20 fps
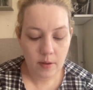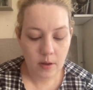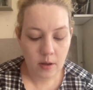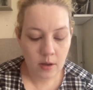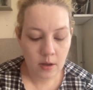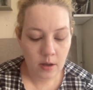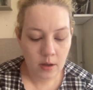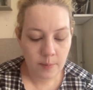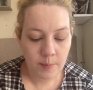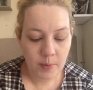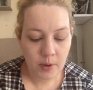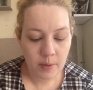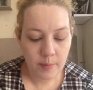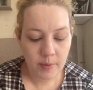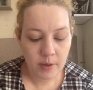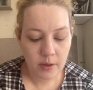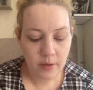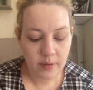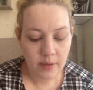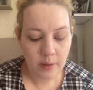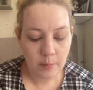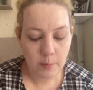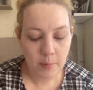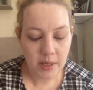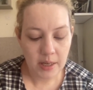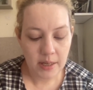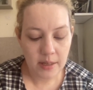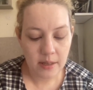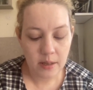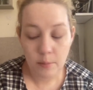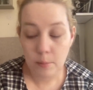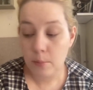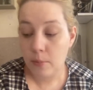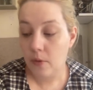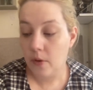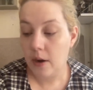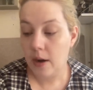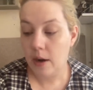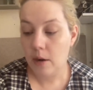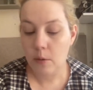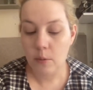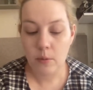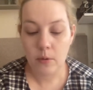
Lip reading: I'm using medium brown